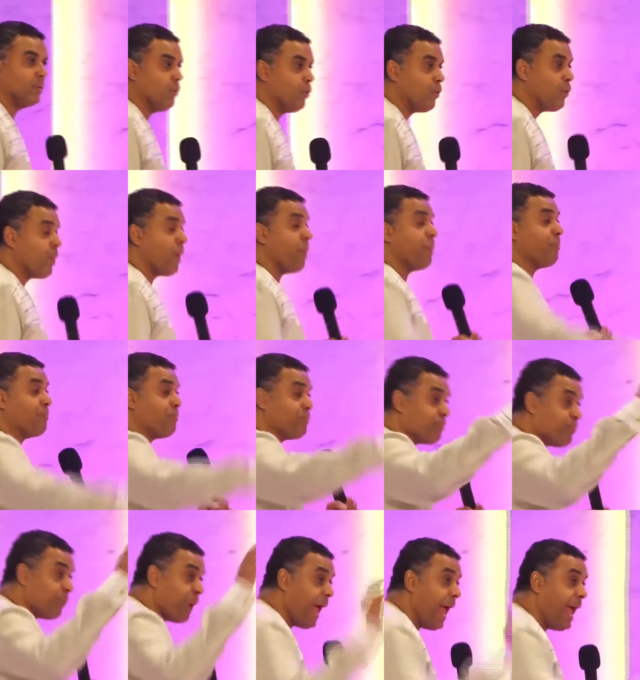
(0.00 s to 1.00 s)

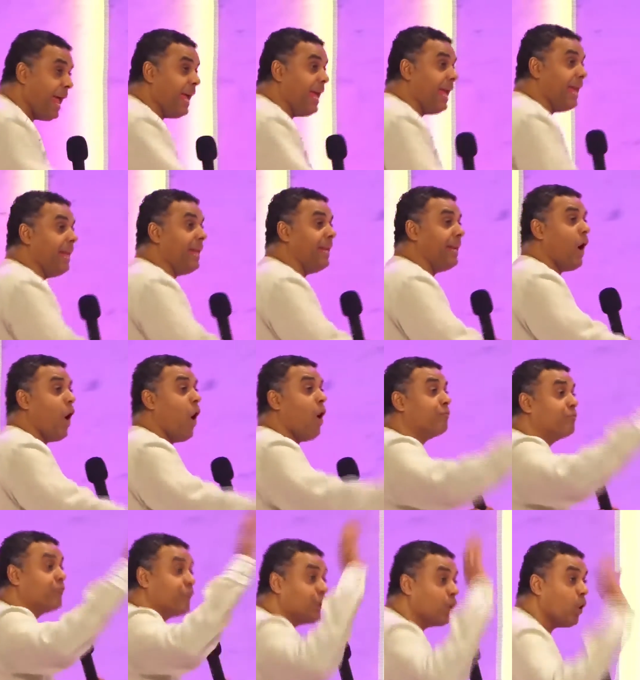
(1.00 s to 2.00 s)
Repaying of
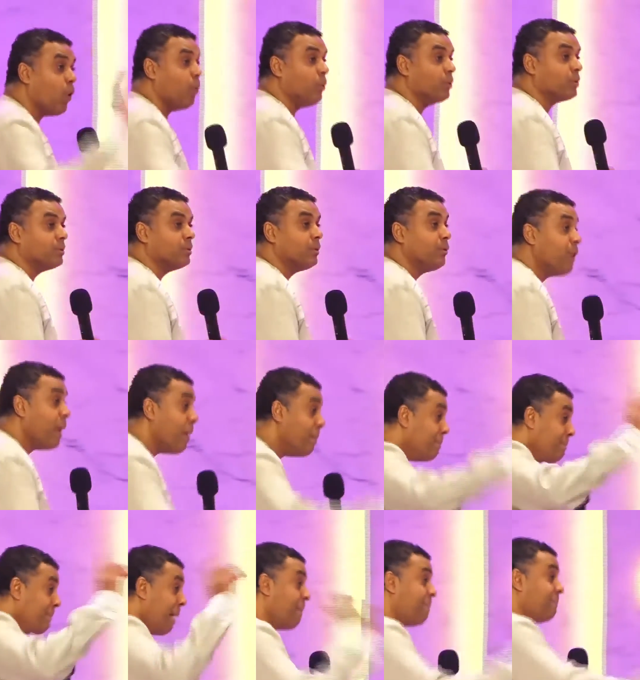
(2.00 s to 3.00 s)
good.
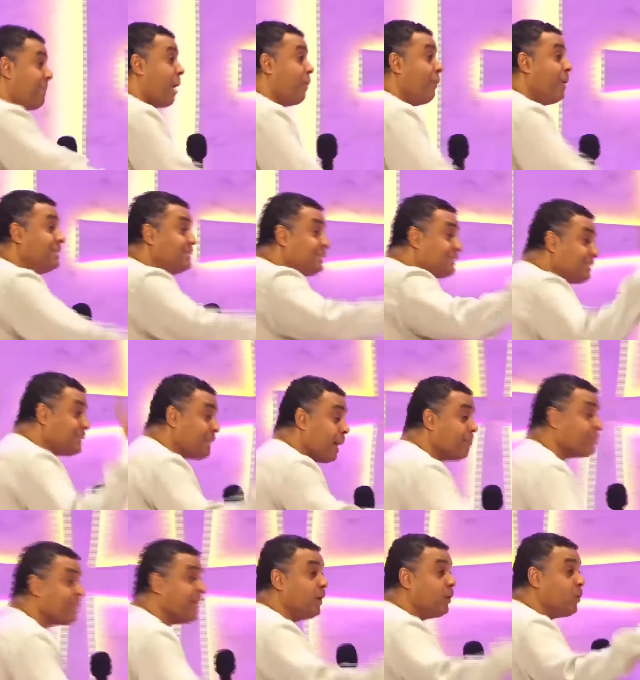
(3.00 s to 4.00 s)
Remember, when
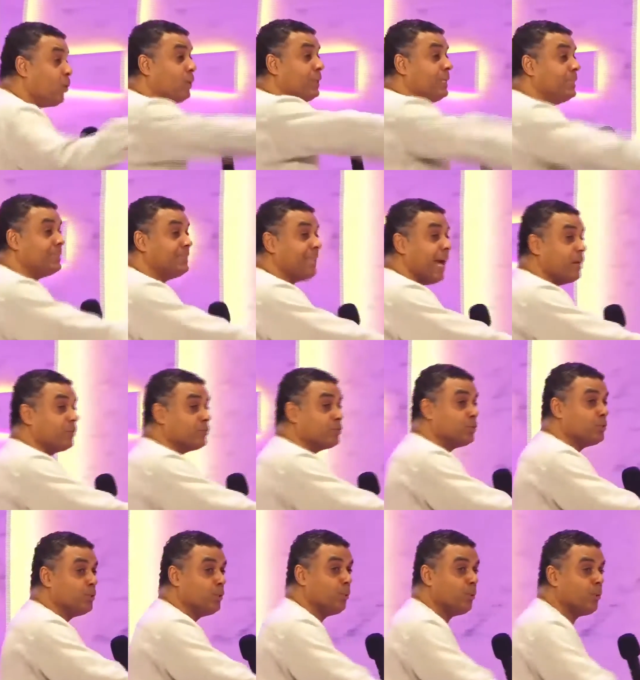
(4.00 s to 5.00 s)
something good is done to
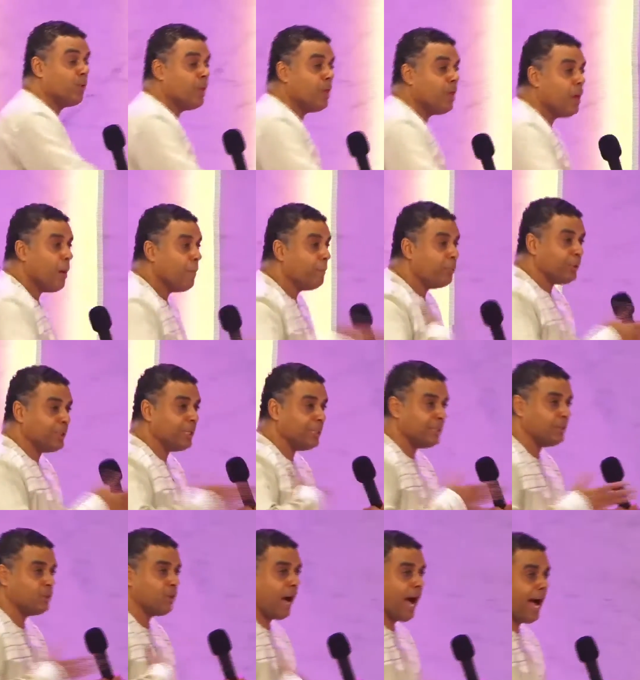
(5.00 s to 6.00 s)
you, put it
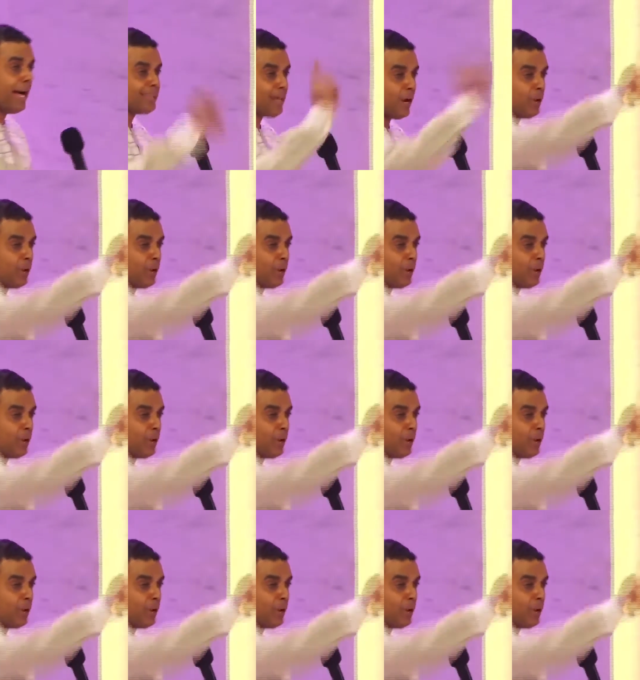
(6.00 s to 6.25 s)
in your heart I